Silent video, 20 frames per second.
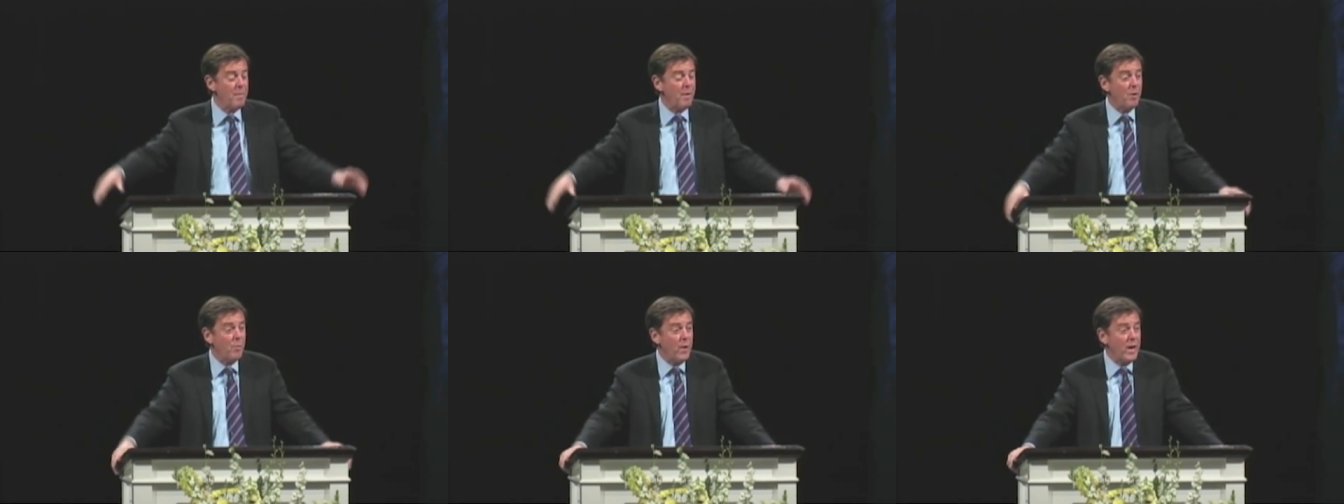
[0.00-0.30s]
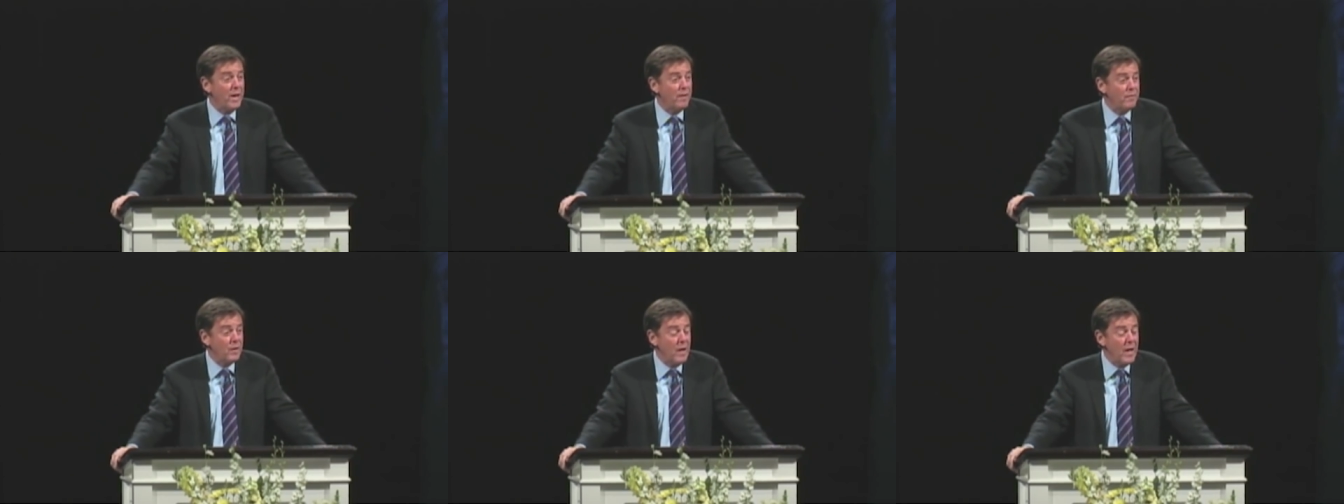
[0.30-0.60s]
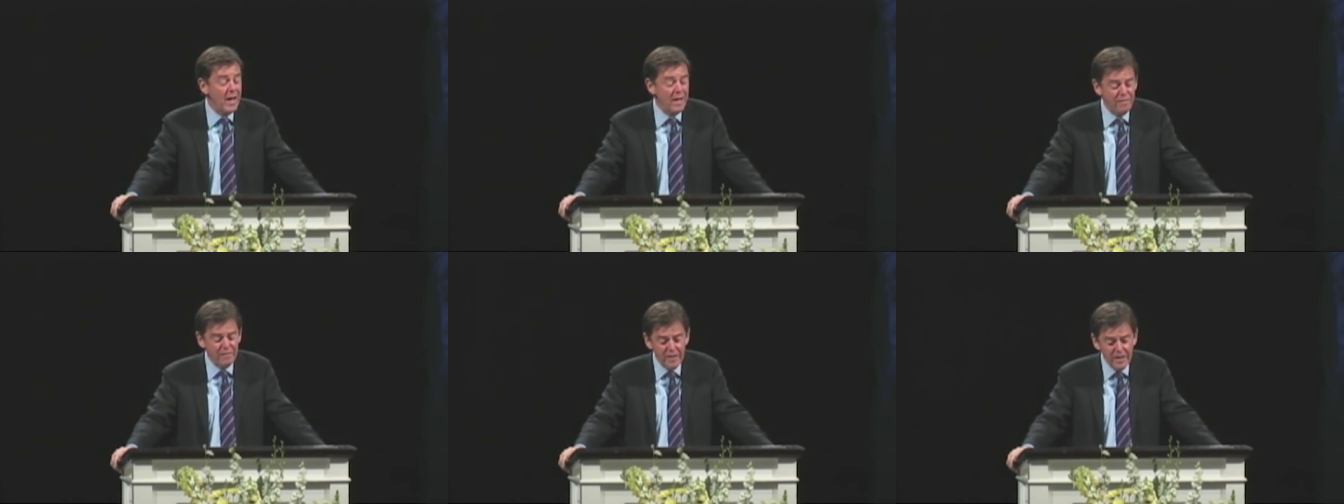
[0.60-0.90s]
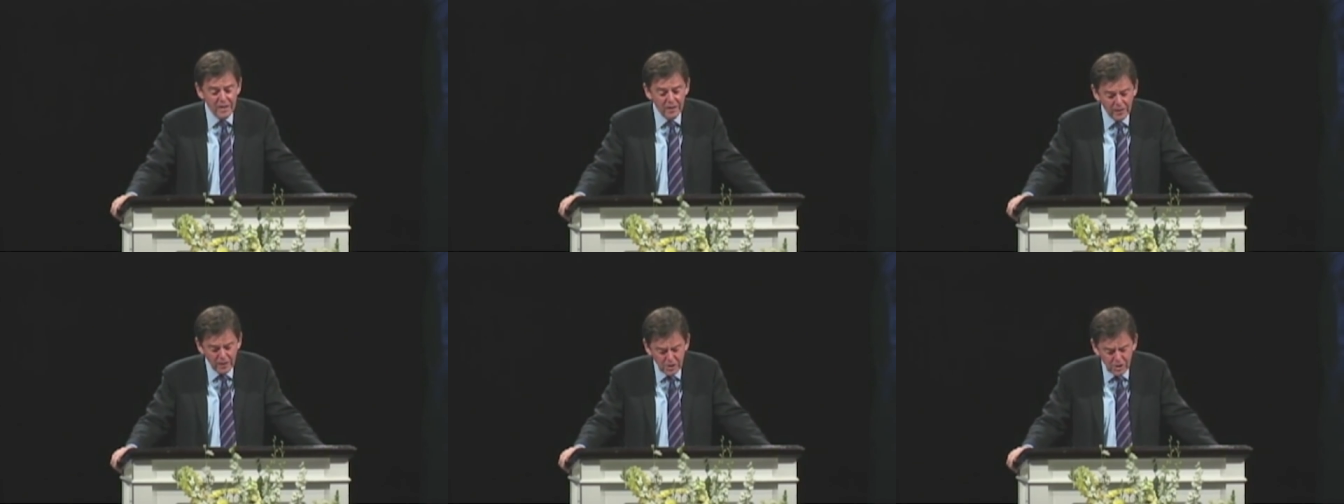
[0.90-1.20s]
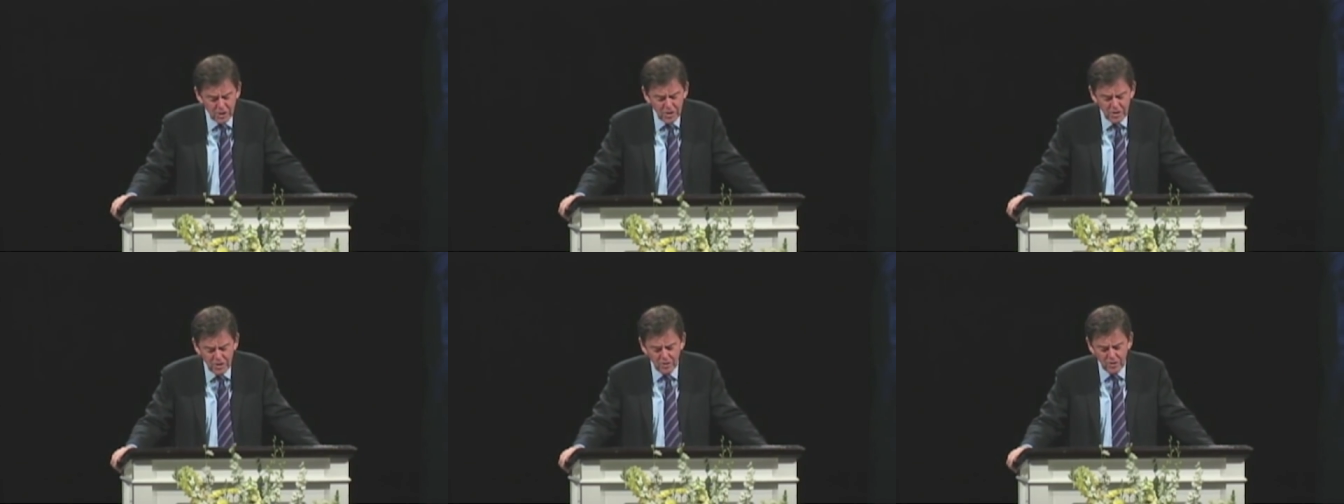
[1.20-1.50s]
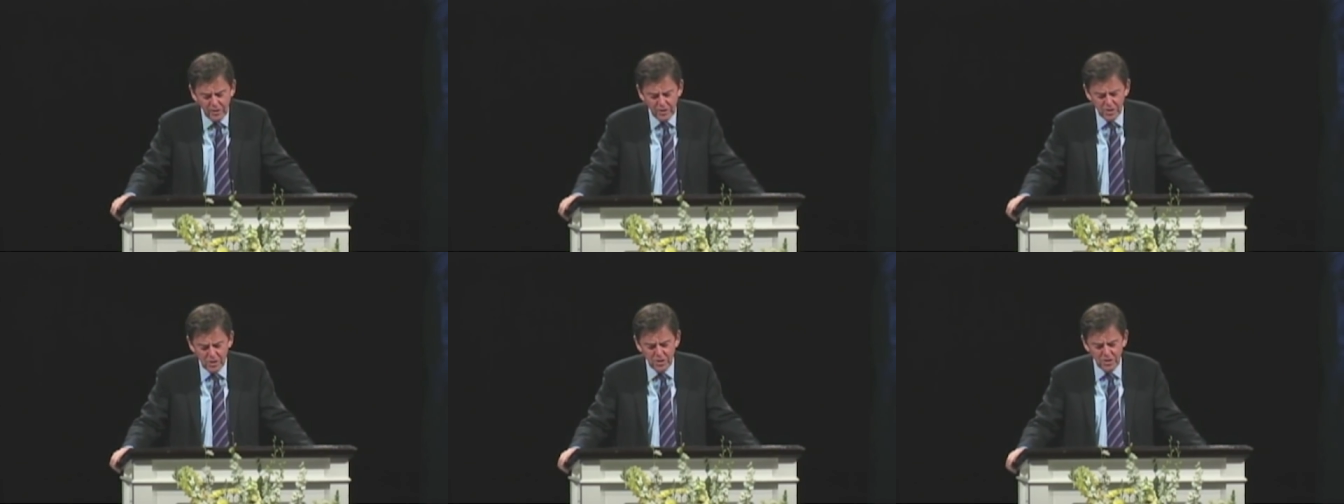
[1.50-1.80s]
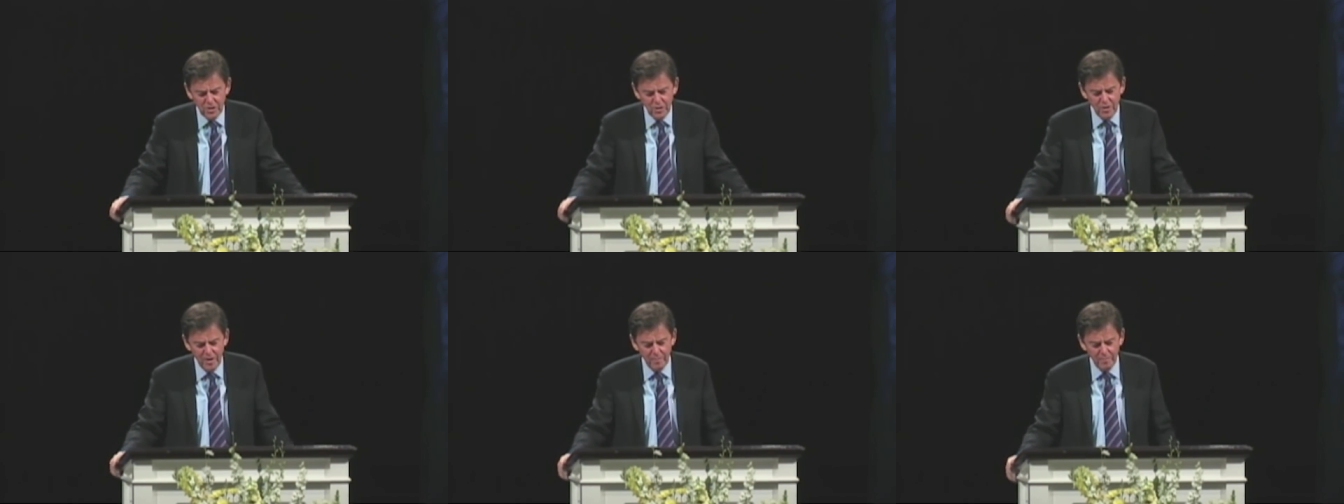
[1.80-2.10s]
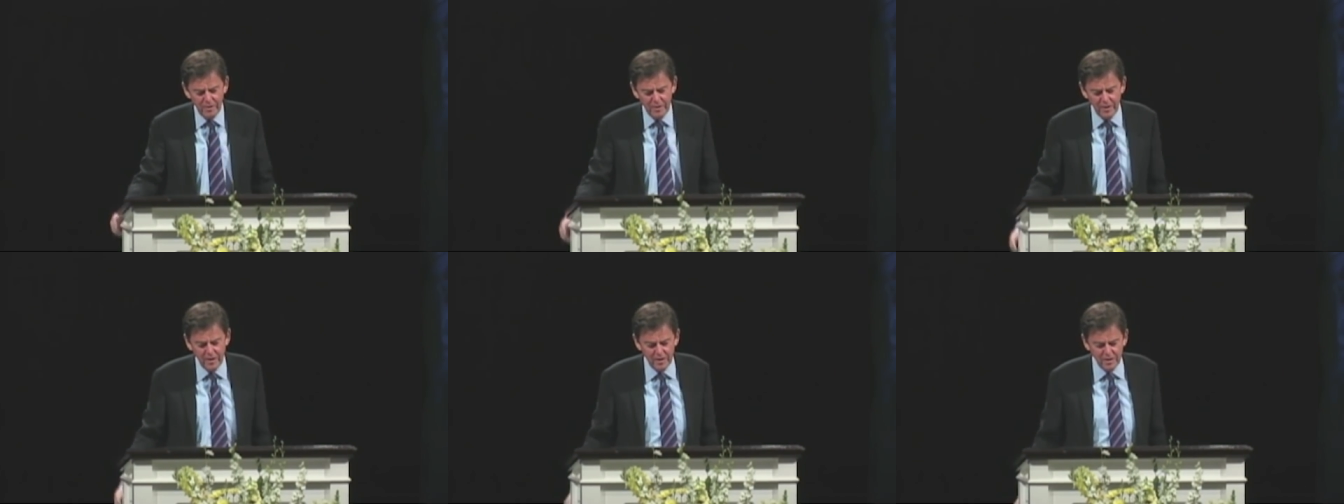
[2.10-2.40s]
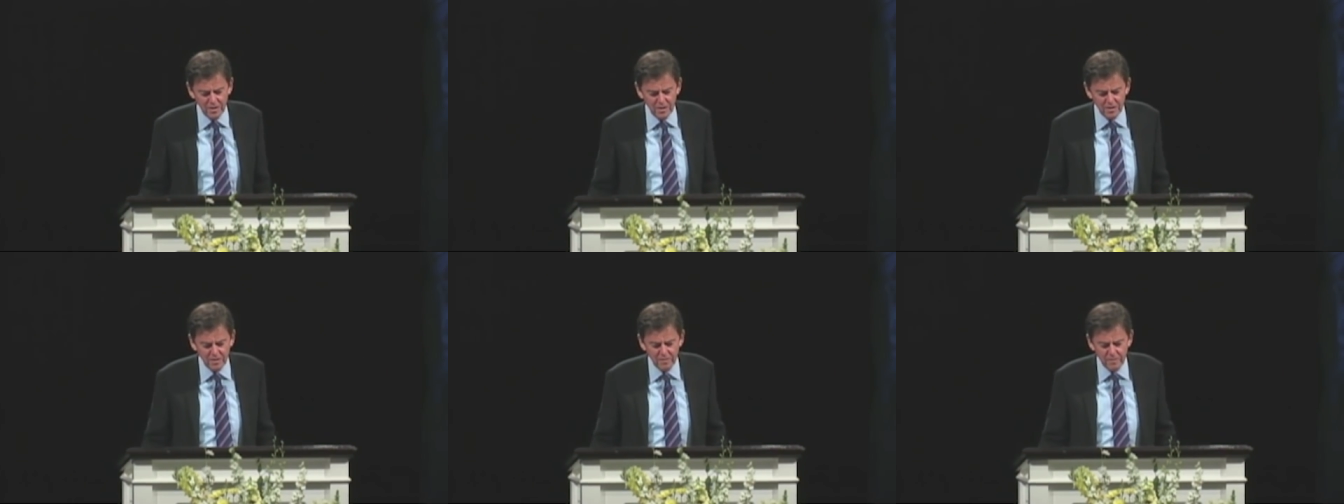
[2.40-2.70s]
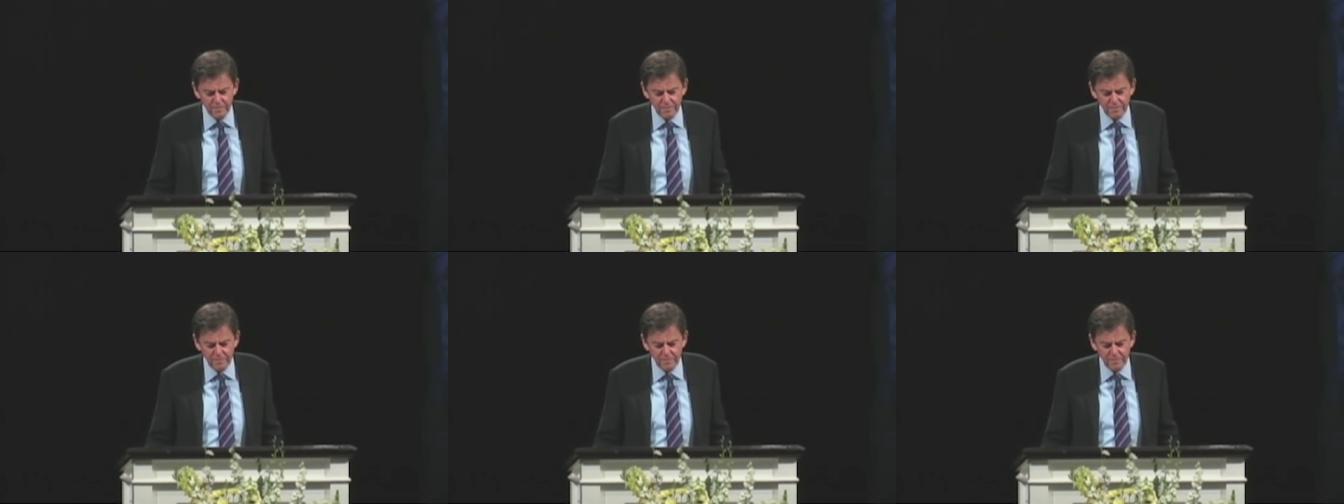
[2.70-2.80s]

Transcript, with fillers: our way of life. Listen to, listen to him on this.